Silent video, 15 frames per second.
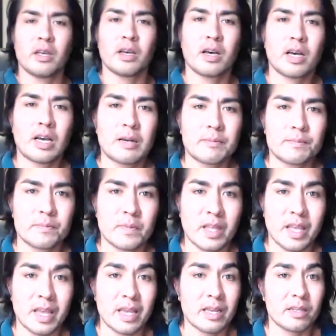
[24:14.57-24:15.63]
Um,
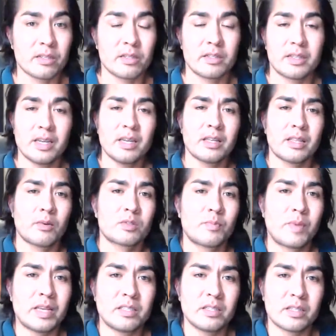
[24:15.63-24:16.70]
and yeah, that was
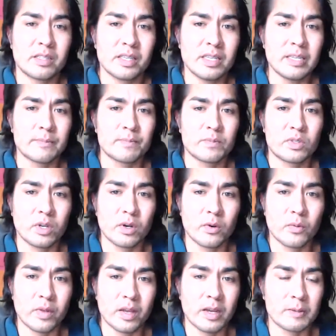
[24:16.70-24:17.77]
basically it.
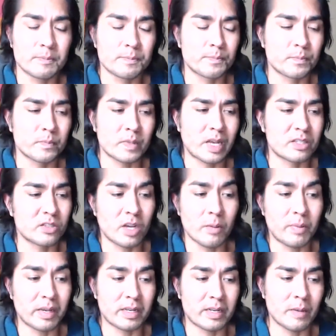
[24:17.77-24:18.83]
So um, I saw
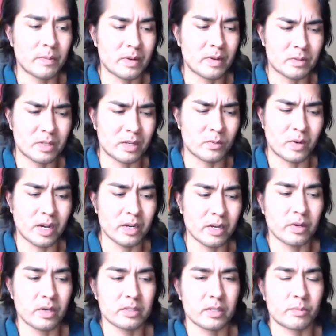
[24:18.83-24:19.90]
him pick it up and I was like, why are
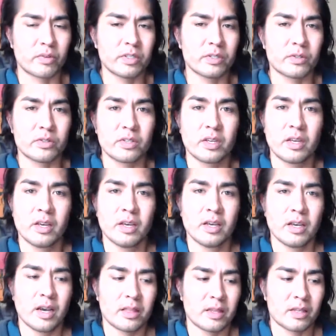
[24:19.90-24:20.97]
you hustling printers?
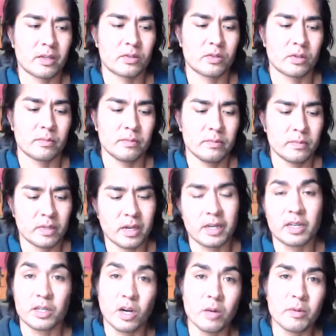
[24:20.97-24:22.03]
I thought those were
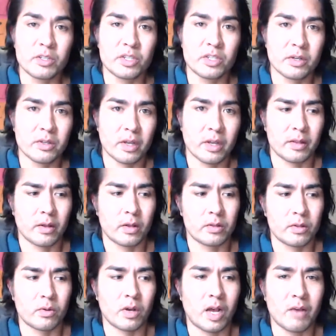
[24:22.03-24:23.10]
kind of garbage. You know, like
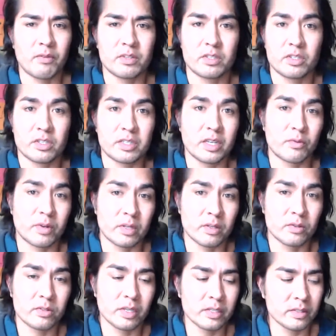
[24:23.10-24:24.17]
don't offices just get rid of
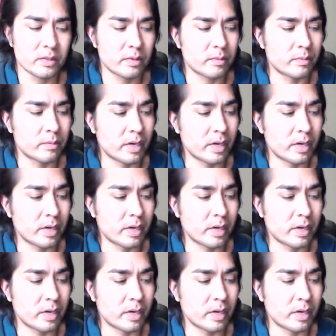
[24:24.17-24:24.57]
those things?